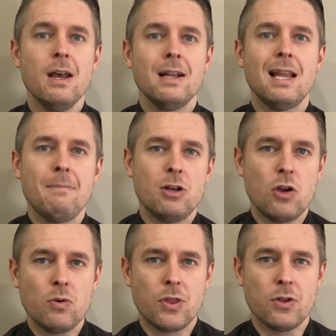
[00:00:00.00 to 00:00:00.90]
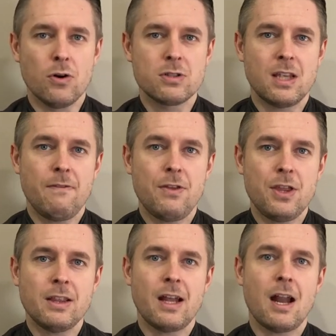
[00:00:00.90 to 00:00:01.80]
Let me know your thoughts. If you
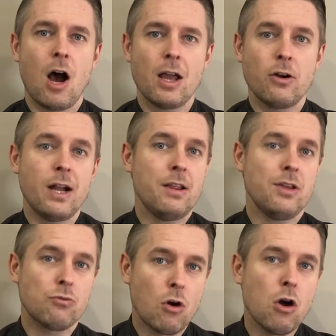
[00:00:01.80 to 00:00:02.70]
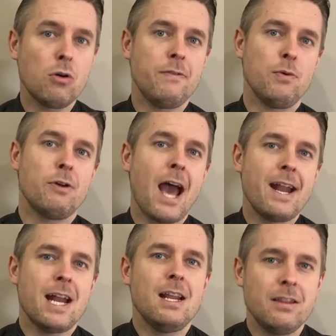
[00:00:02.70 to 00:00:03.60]
think that I got anything wrong or if you want to
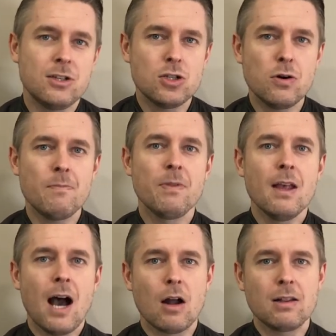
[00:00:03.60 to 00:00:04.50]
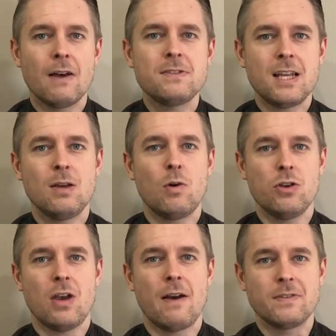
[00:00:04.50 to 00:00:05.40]
add anything to it, I'd love to hear what
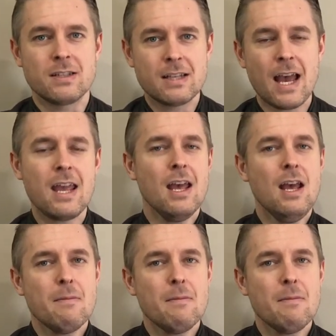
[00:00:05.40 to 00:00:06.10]
you have to say.